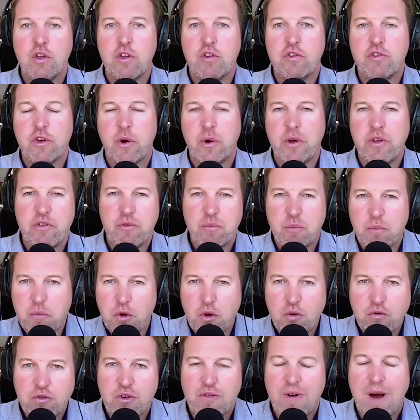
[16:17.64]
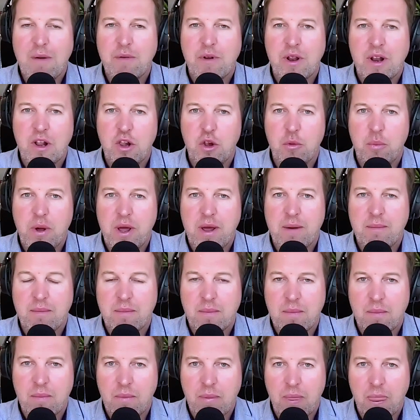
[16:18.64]
So it's moved around a little bit.
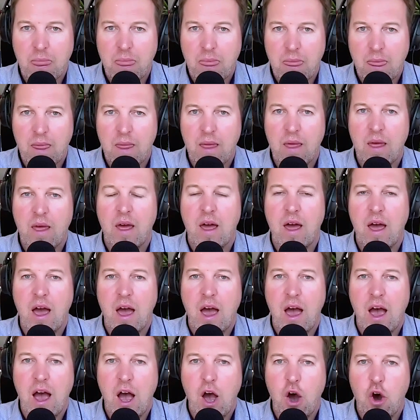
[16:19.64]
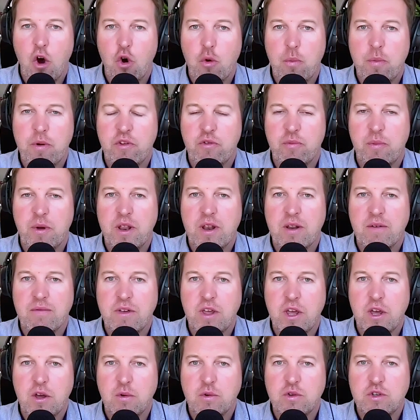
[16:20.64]
I hope it's been of
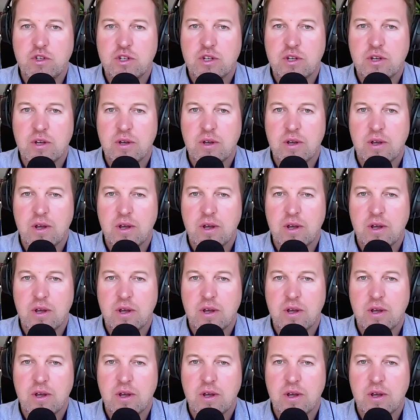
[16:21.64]
use,